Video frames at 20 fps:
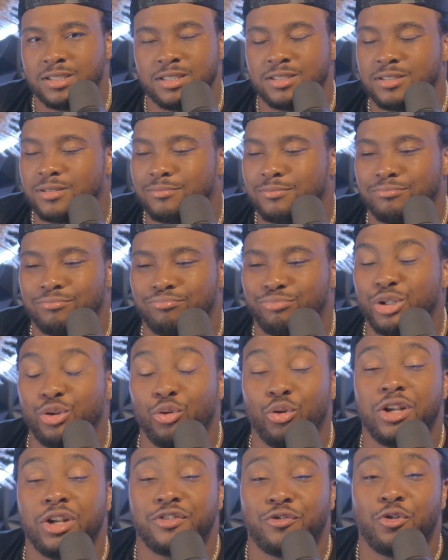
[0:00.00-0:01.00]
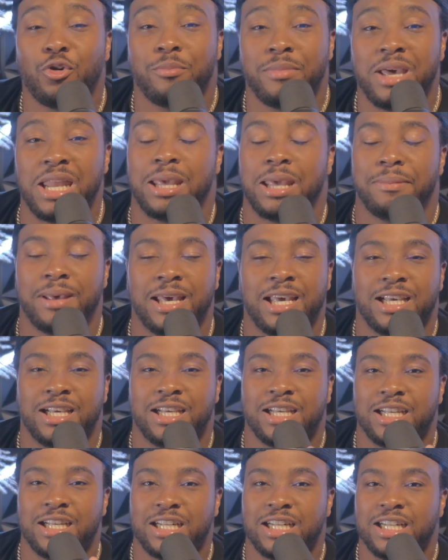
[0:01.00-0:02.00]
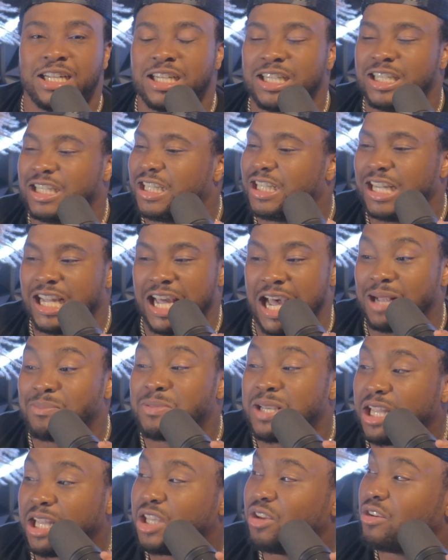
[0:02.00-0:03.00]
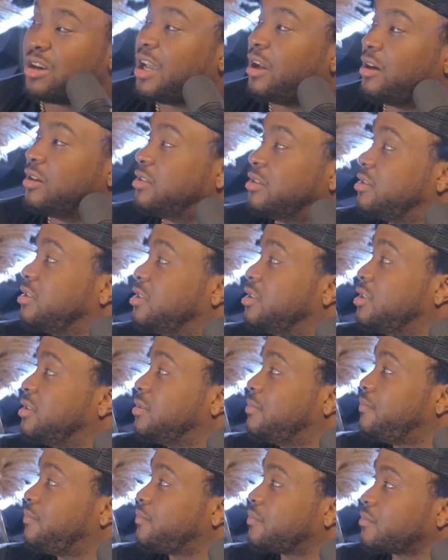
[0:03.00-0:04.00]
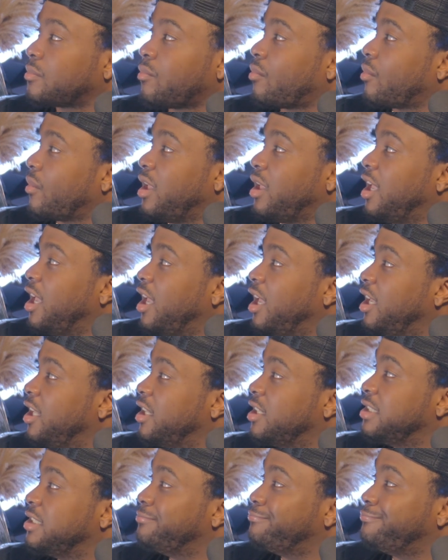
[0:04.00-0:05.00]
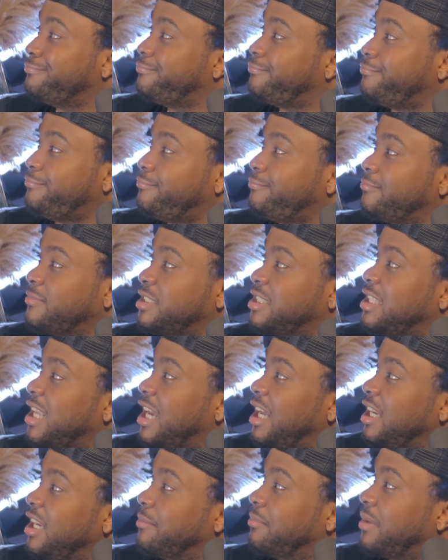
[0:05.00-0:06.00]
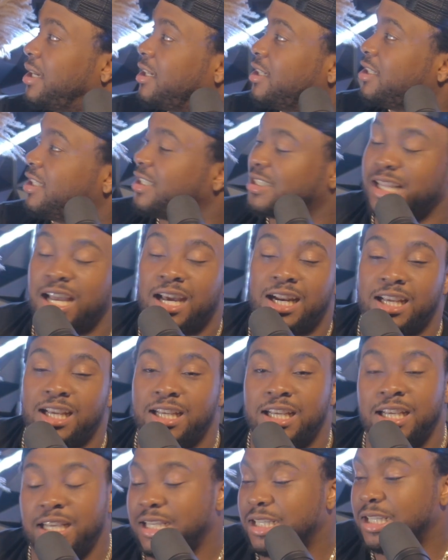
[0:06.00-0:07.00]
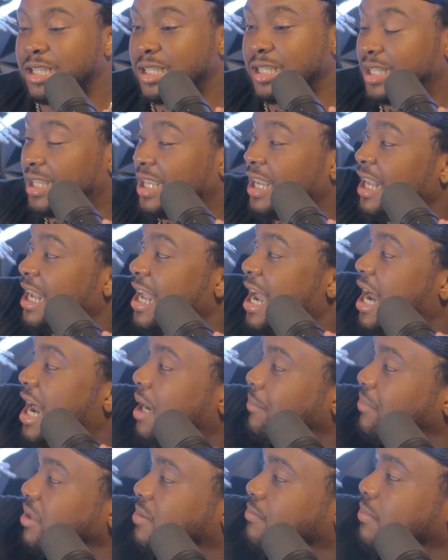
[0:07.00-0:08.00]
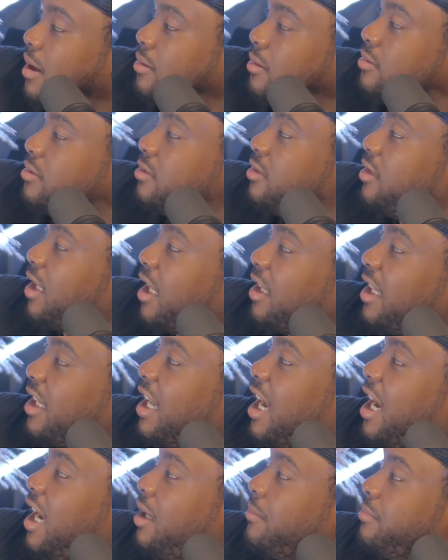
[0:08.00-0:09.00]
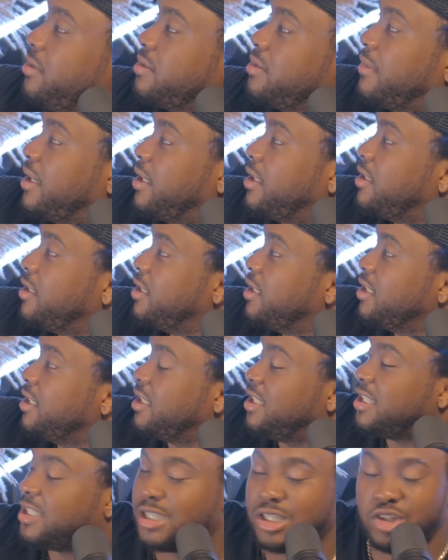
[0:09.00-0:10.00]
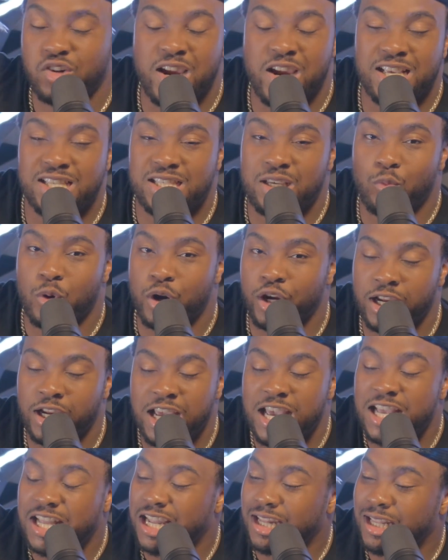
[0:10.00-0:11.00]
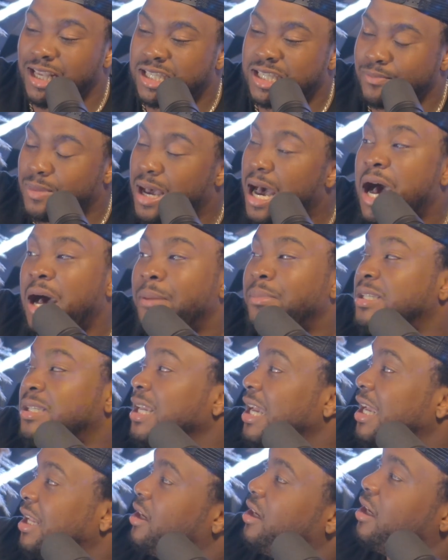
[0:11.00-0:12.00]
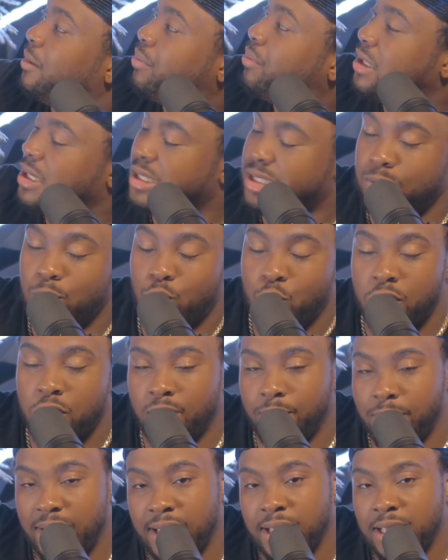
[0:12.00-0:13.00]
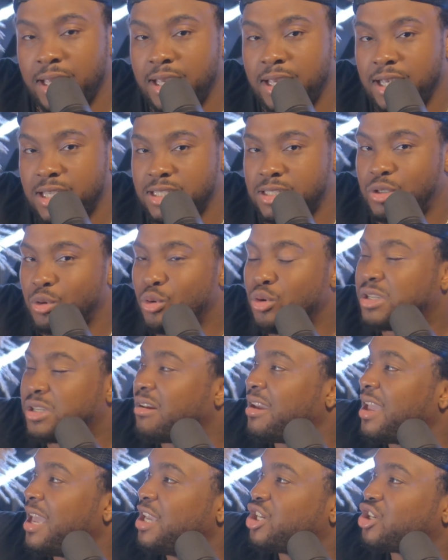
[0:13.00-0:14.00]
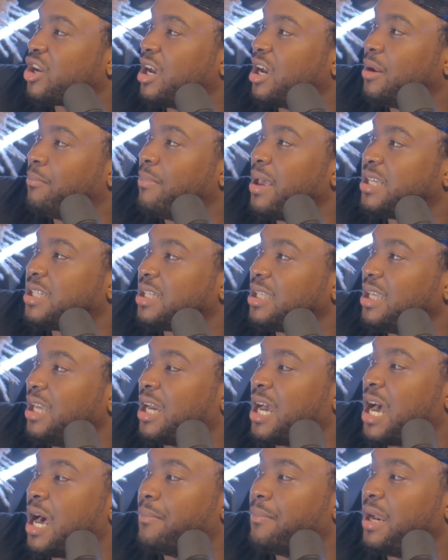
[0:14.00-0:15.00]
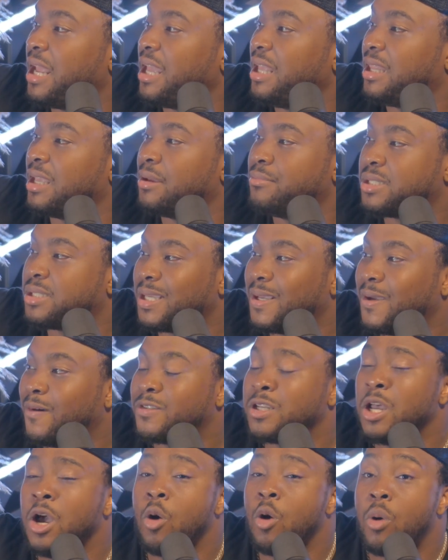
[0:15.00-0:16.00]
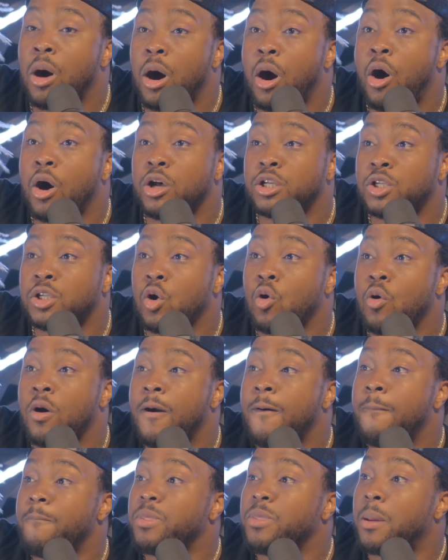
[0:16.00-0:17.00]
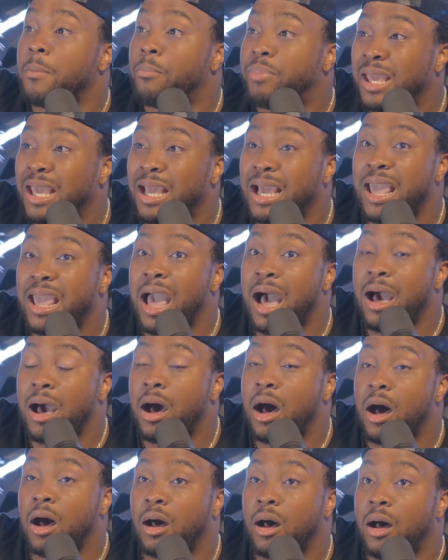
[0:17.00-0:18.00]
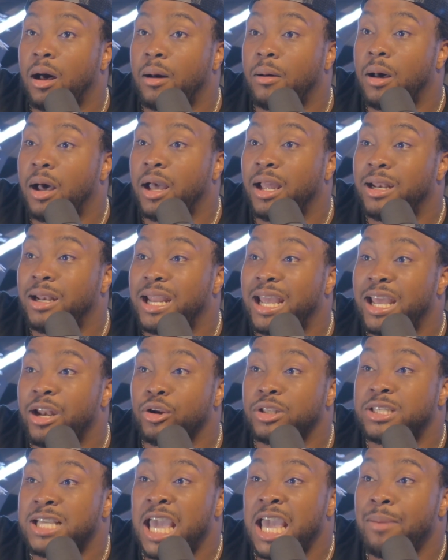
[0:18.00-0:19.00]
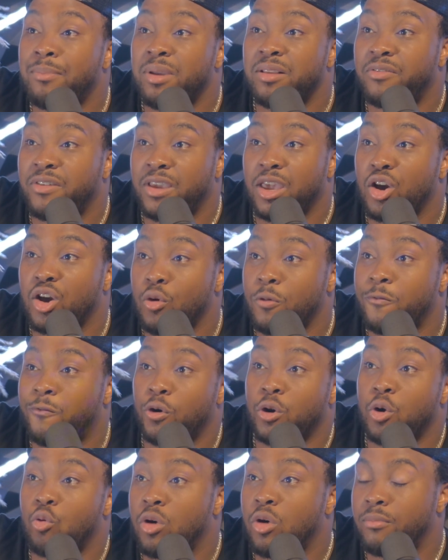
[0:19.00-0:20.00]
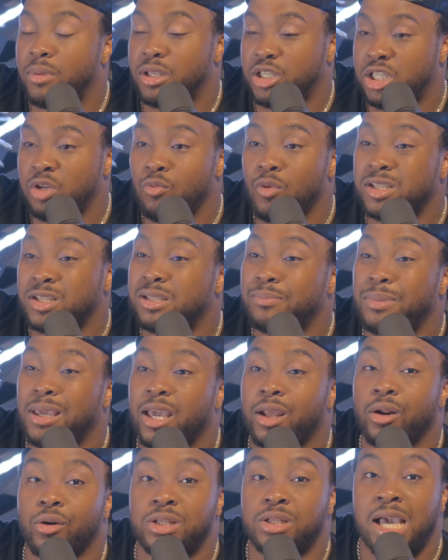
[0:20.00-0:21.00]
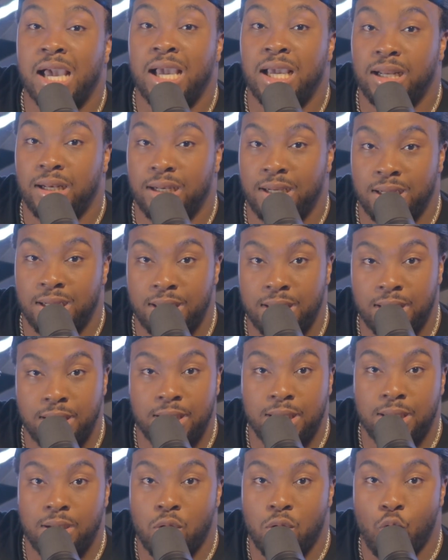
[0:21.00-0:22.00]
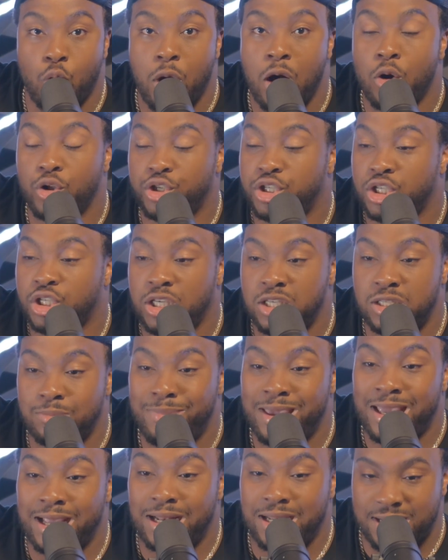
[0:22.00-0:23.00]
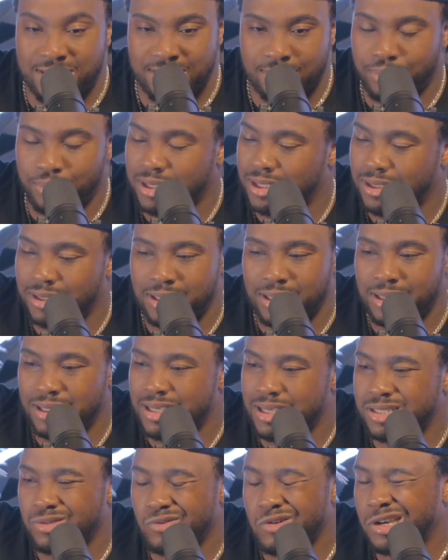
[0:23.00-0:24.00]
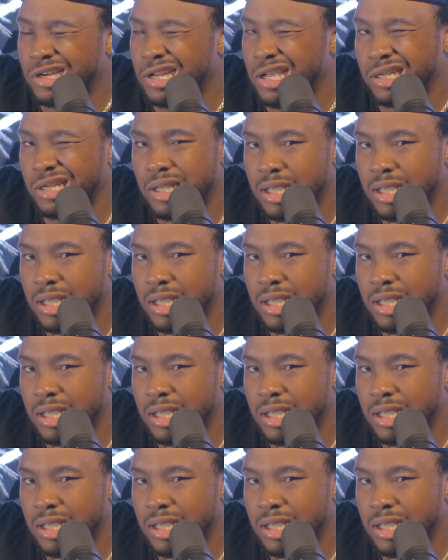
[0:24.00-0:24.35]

been doing this for a minute, man. I'm telling you now, yeah, it's not it, man. It's not it. They need hobbies, bro. They need hobbies, man. This is crazy work. They need some hobbies. They need to put in some work, man. Because dudes out here trying to basically accommodate themselves while also being an entertainment vehicle for the woman. She wants to be entertained while she's being disciplined. It doesn't work like that.